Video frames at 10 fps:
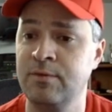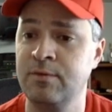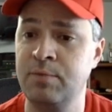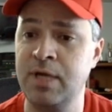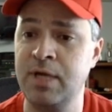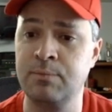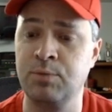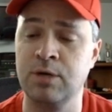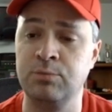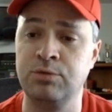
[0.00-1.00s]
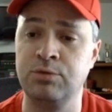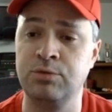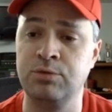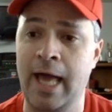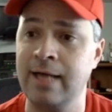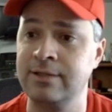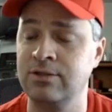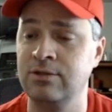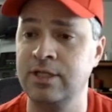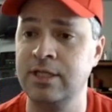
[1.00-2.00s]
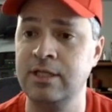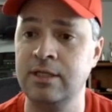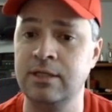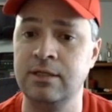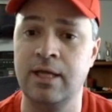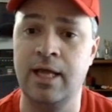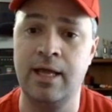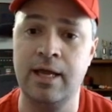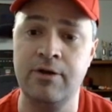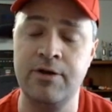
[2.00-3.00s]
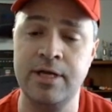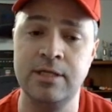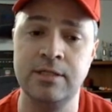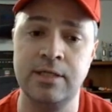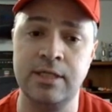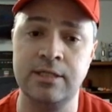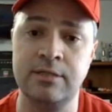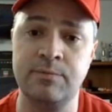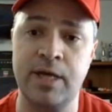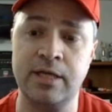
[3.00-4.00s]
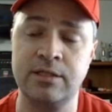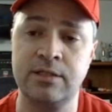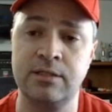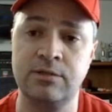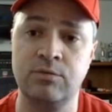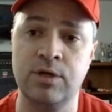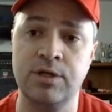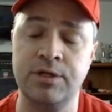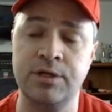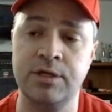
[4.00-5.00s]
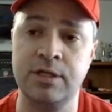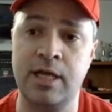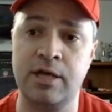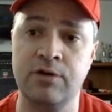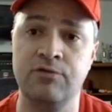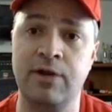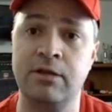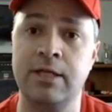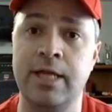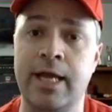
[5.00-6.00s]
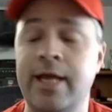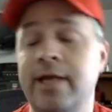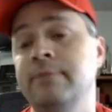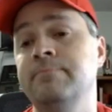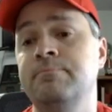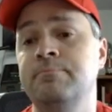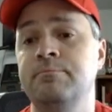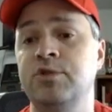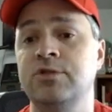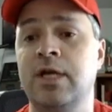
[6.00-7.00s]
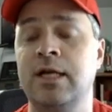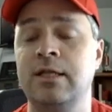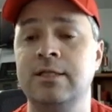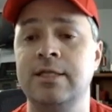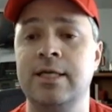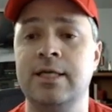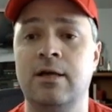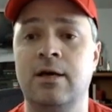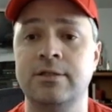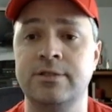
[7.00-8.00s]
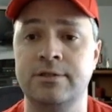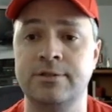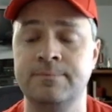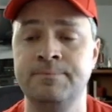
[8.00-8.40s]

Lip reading: pink, purple, gas-looking areas in space is where you're going to take your Franklin A, most likely to hit hostiles.